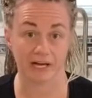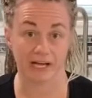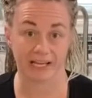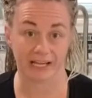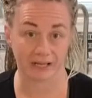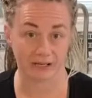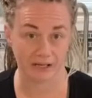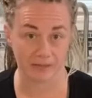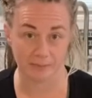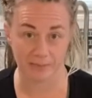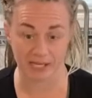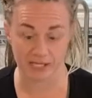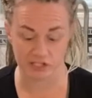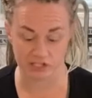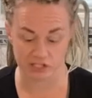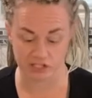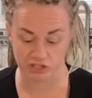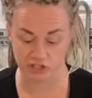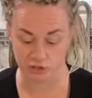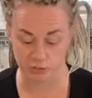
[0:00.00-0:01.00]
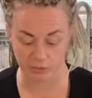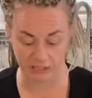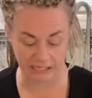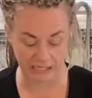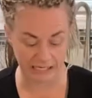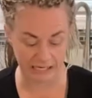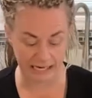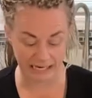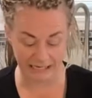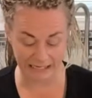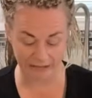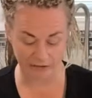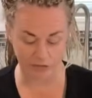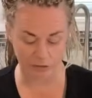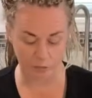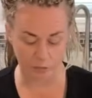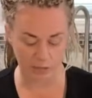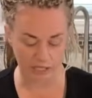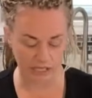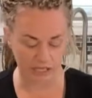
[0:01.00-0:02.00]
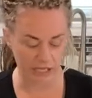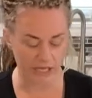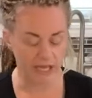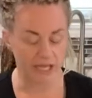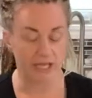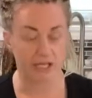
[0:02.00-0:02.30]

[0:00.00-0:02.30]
I can imagine doing it any other way.